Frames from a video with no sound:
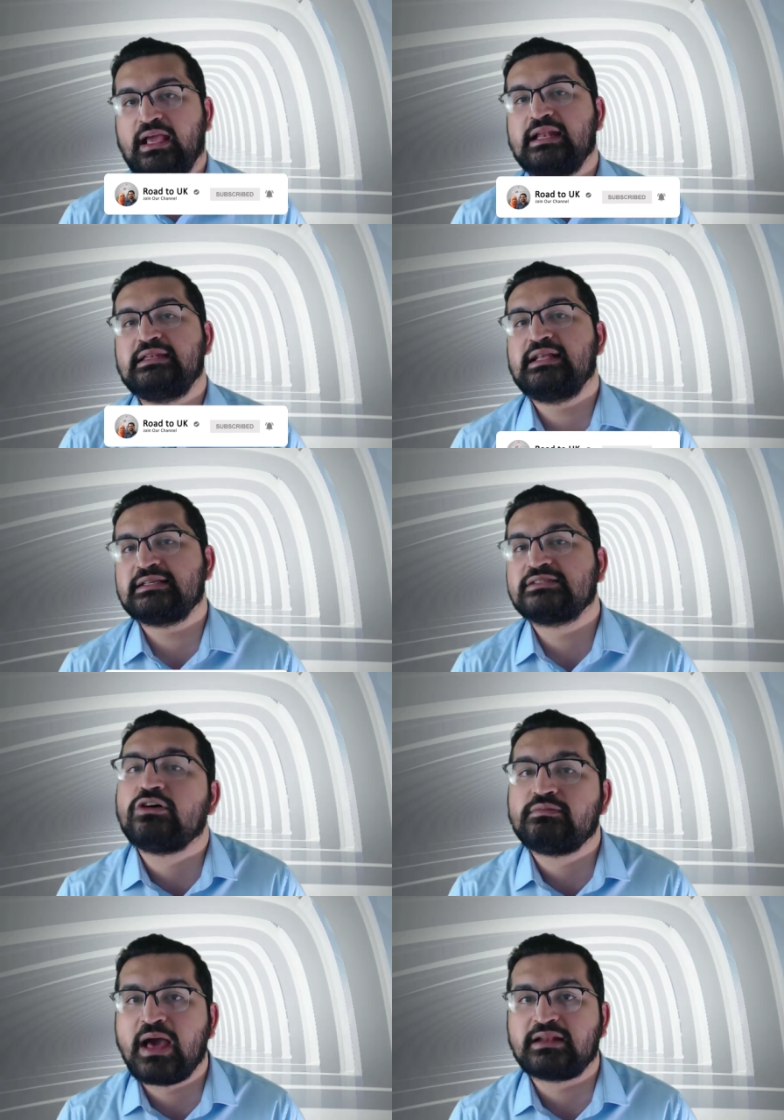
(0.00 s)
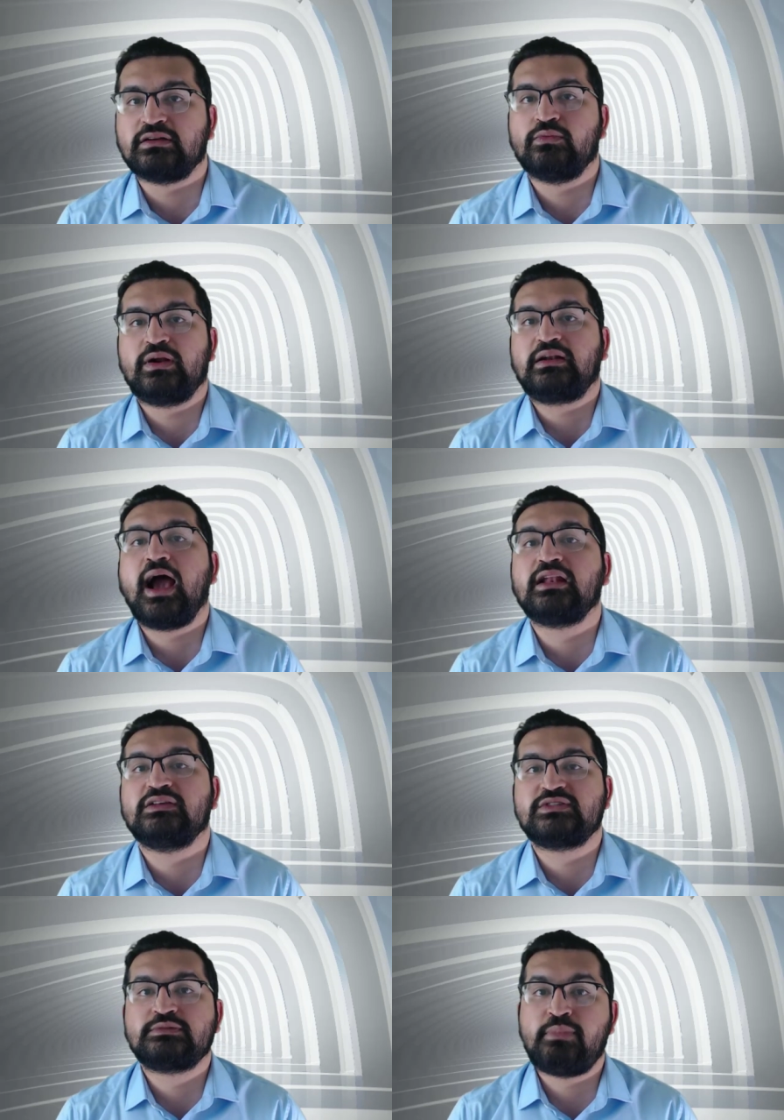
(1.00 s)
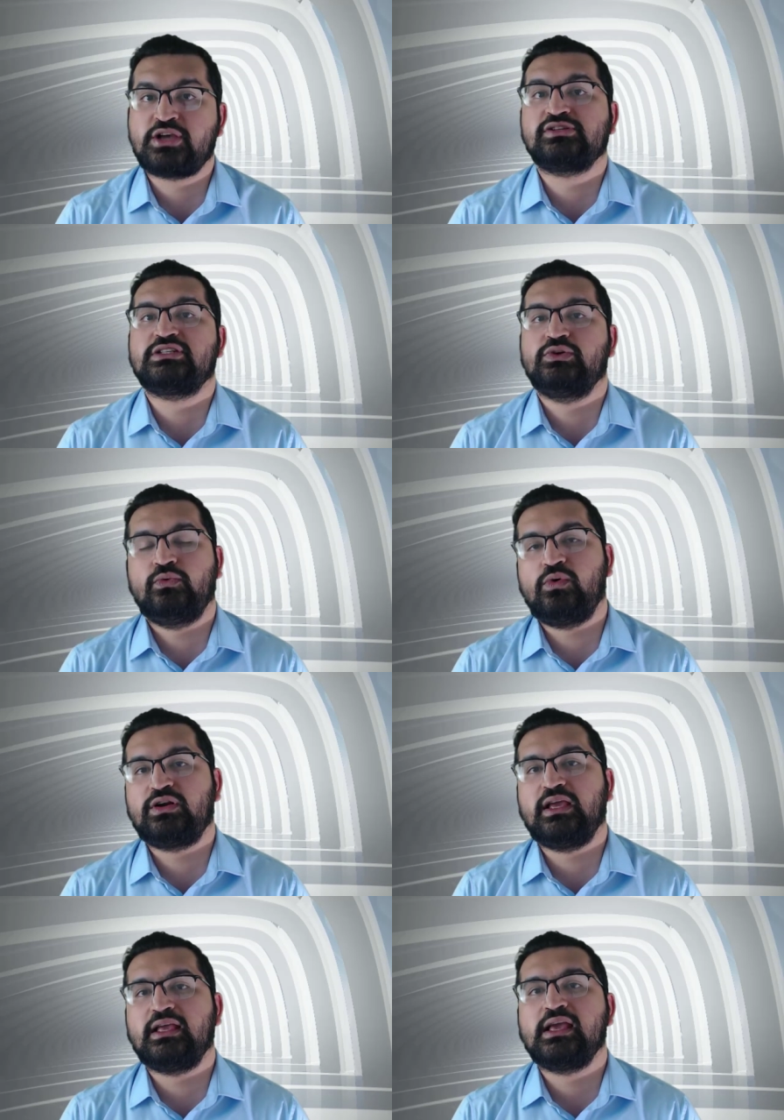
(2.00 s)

It does not matter what kind of specialty you're working.